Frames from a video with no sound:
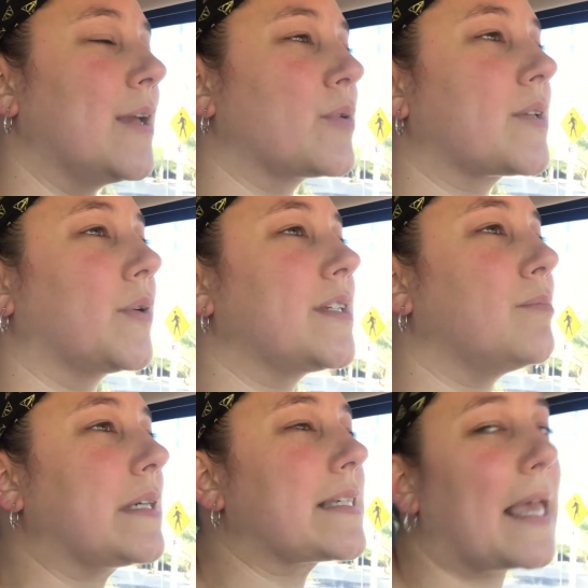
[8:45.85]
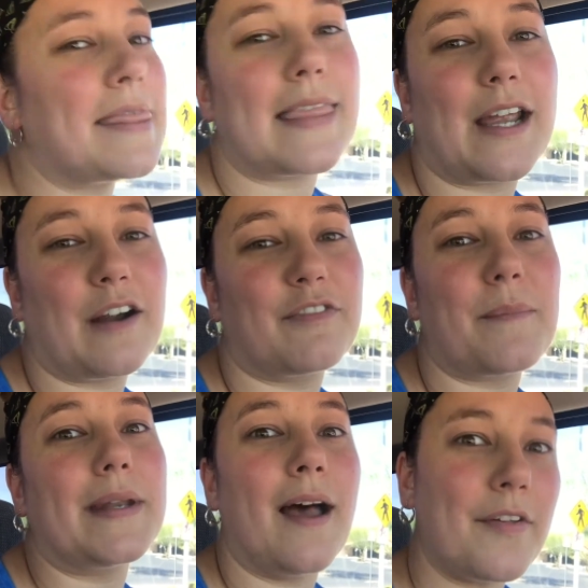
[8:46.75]
it was going to be sent there
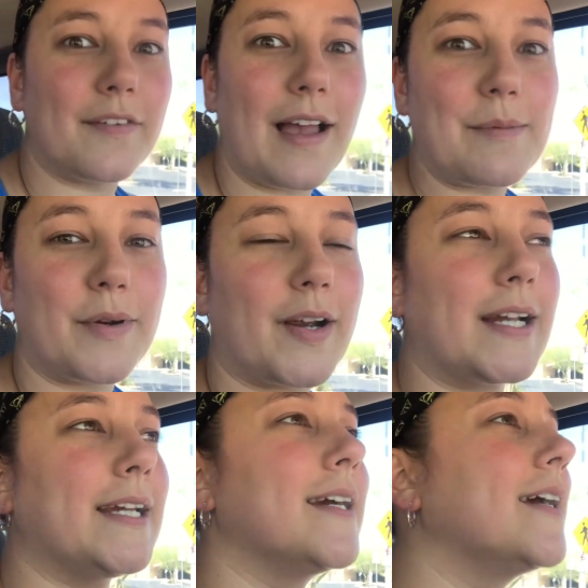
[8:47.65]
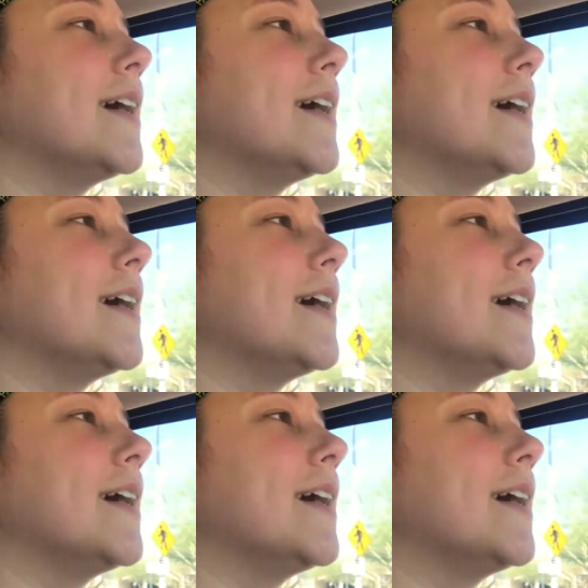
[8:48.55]
from another library.